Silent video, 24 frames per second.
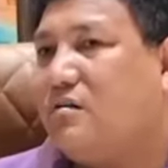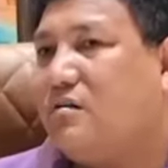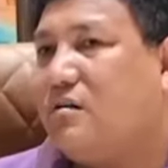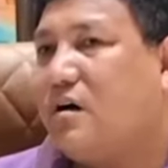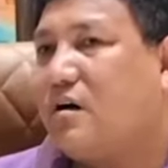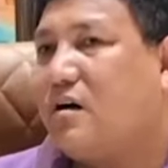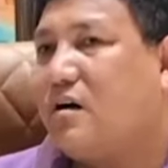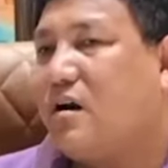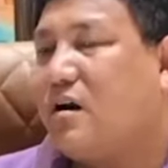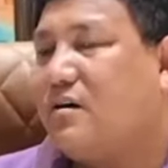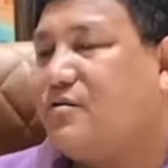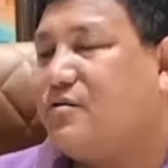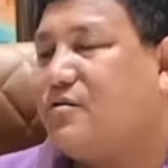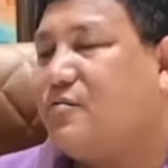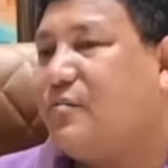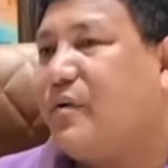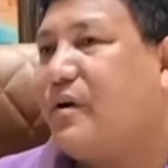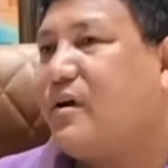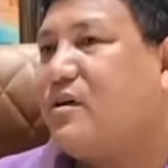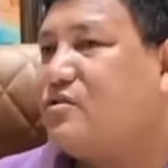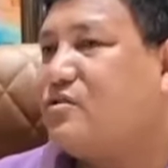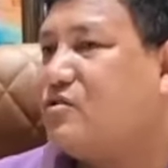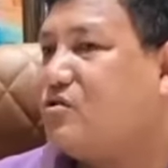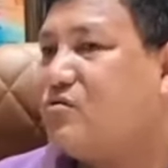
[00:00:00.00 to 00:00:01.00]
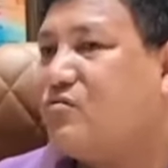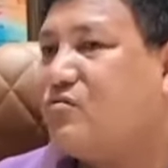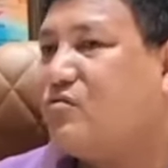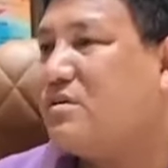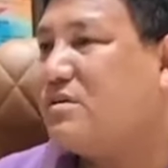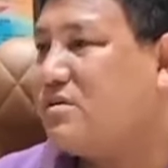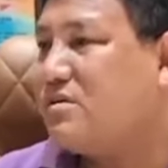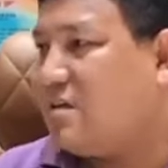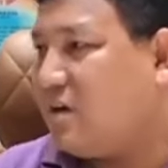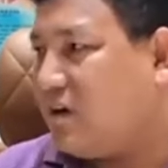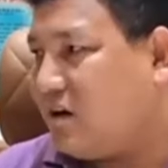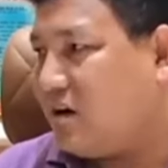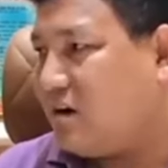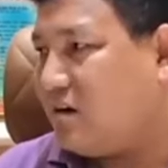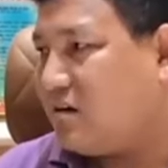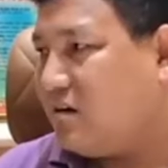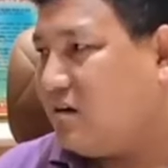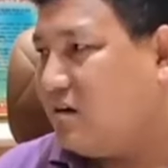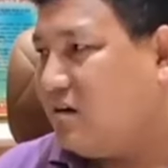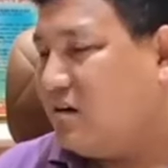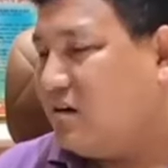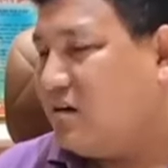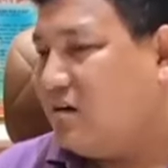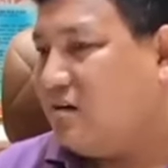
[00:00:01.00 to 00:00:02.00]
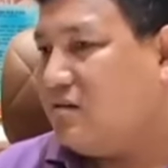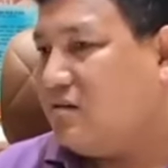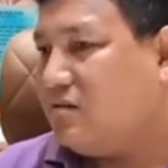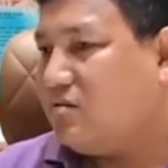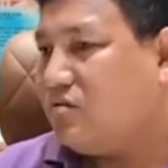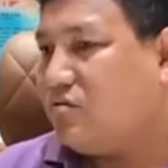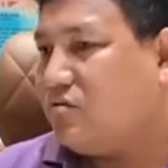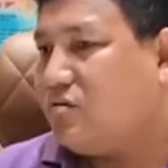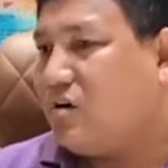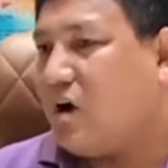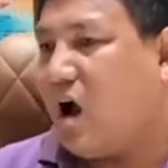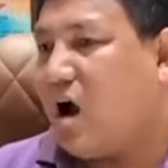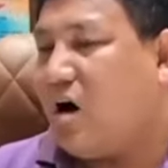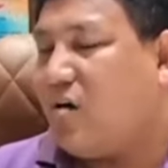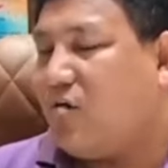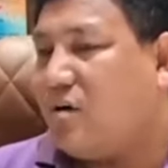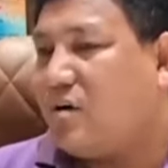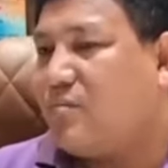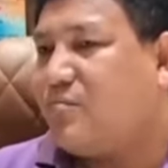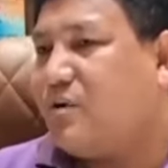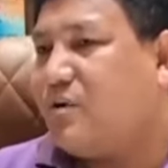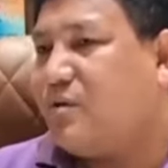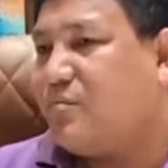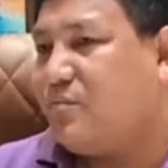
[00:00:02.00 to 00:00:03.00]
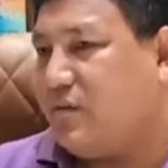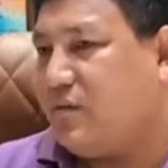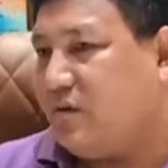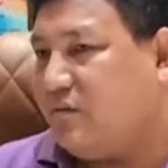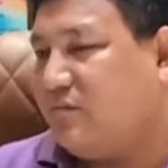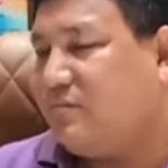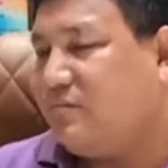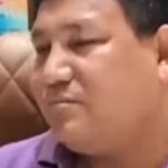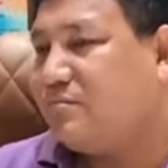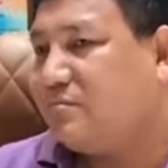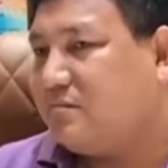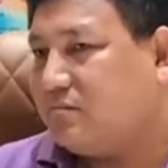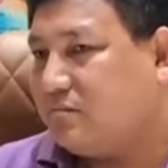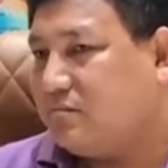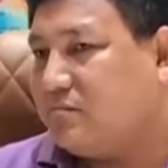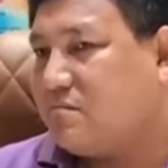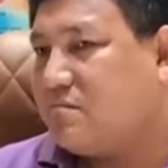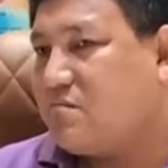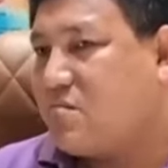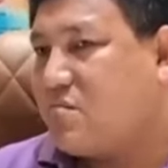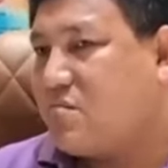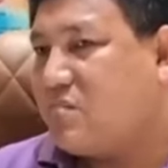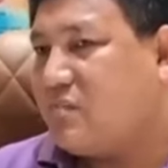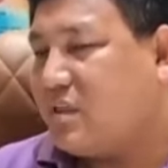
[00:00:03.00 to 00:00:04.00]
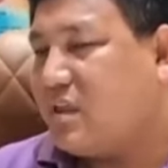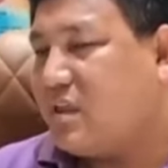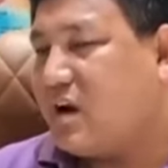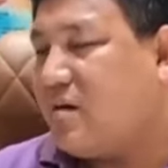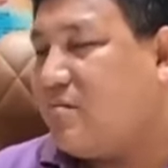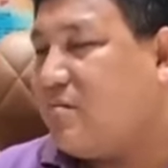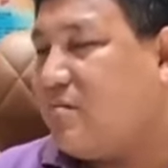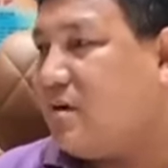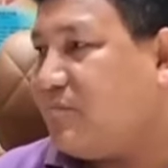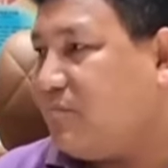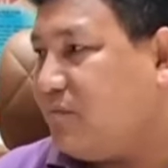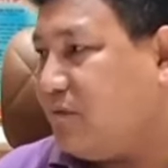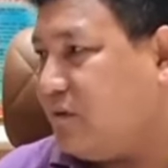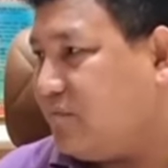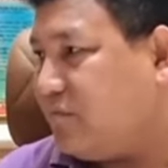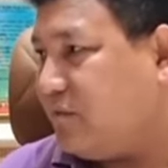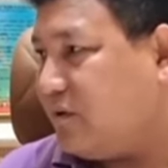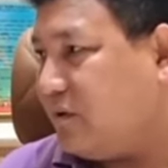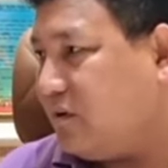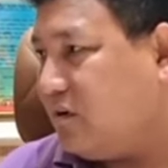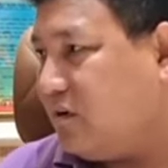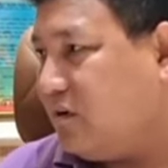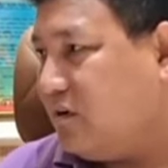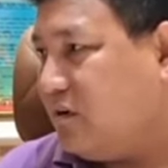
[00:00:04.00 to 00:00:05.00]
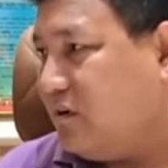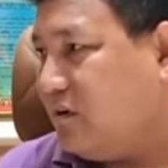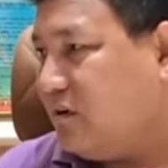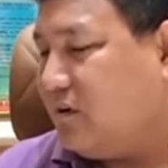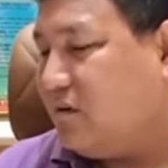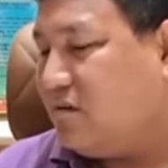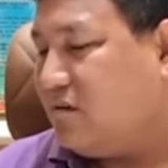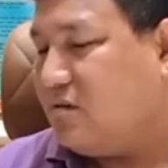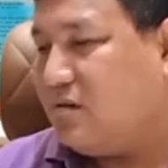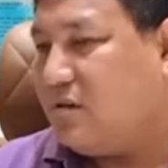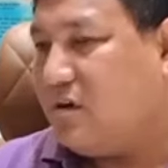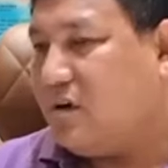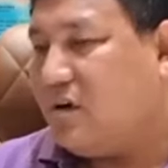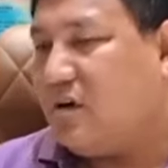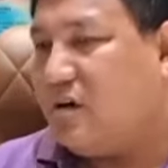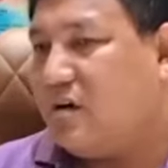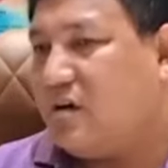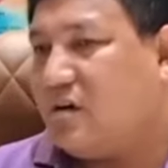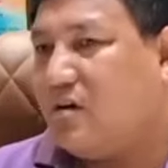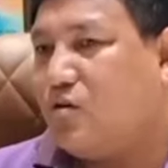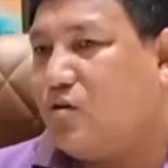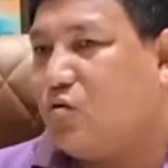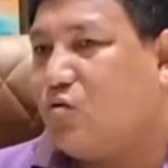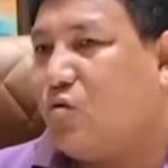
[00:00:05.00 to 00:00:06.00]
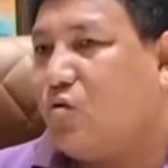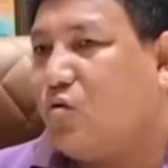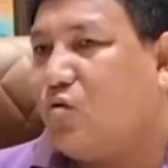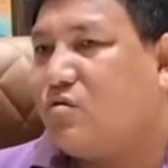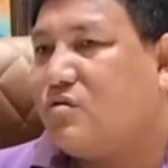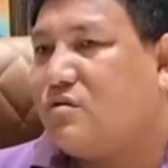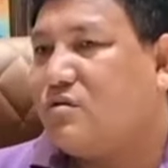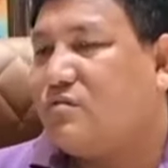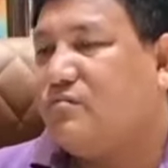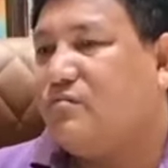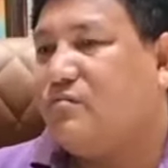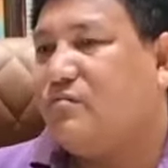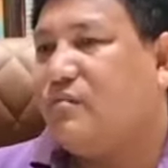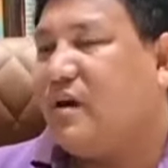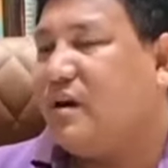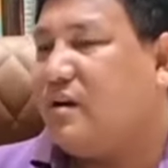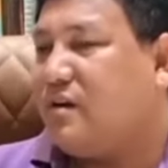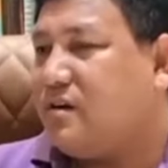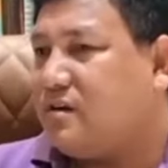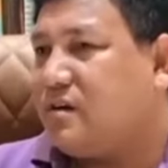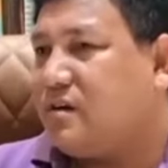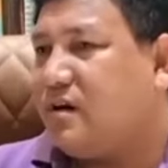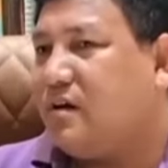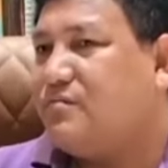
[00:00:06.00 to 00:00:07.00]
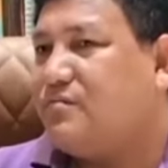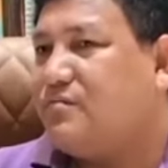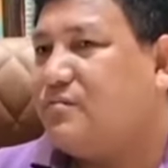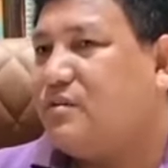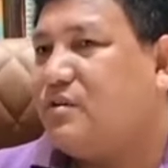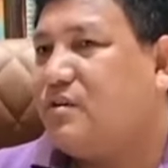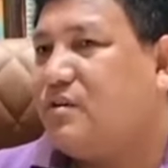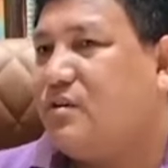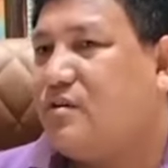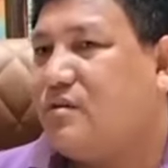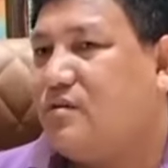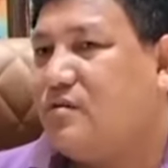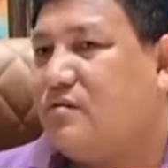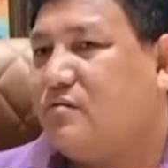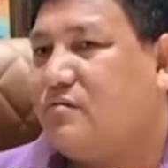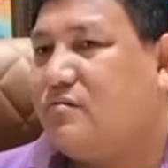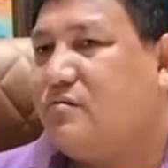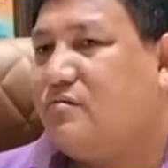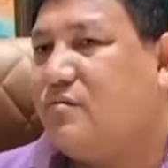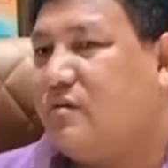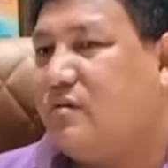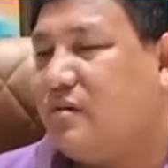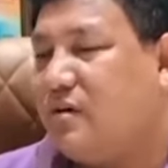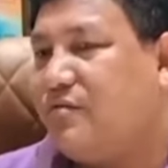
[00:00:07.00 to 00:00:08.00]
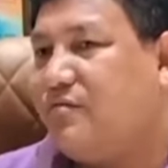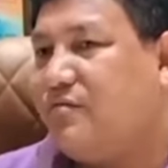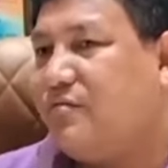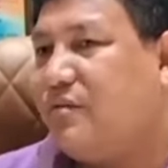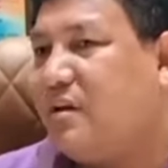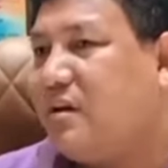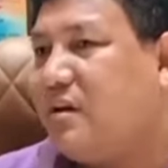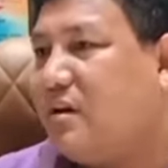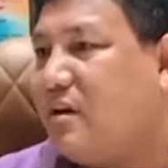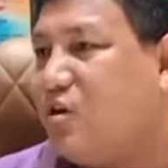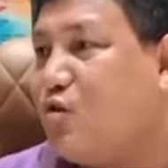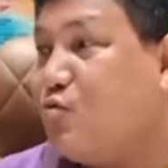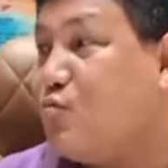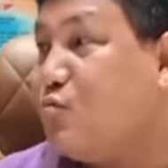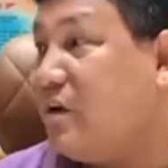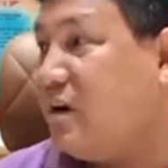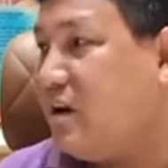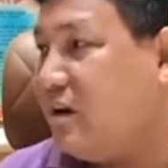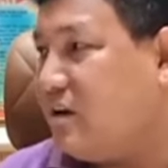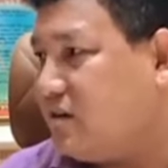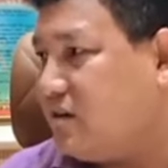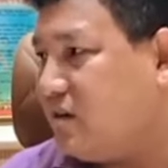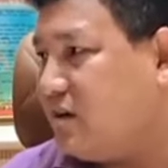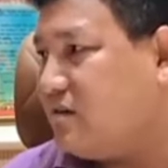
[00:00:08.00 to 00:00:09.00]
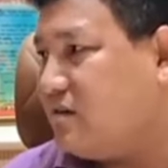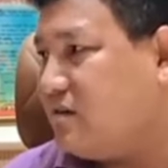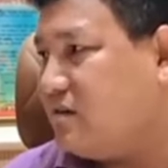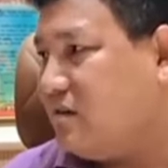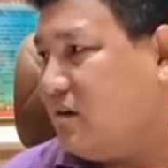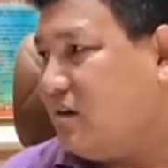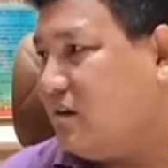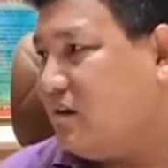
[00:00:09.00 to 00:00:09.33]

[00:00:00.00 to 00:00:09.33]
the classification was there. So our people, tribal people, they go many times, they feel humiliated,